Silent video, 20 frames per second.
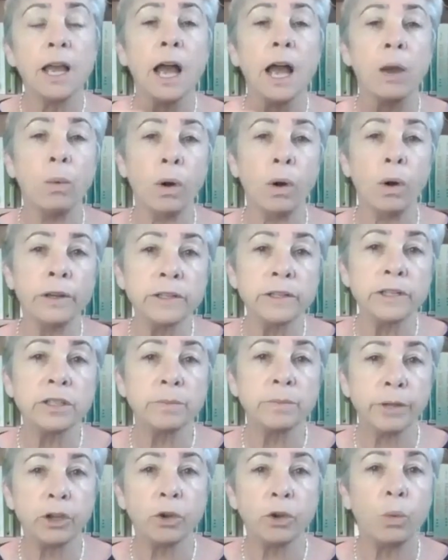I want us to
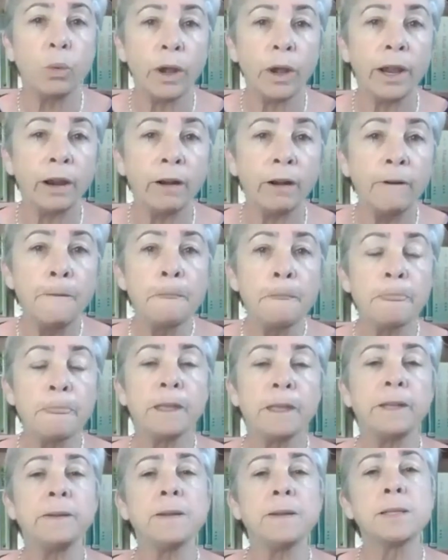be aware
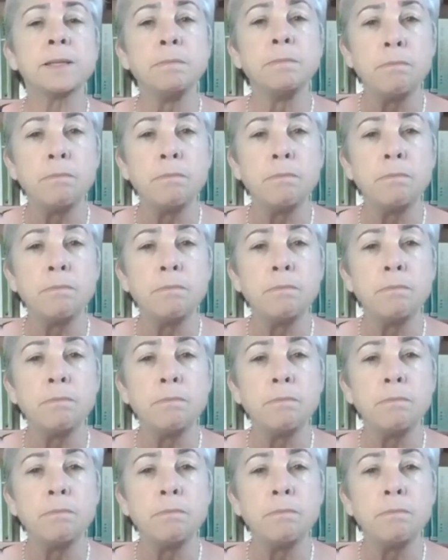that it is a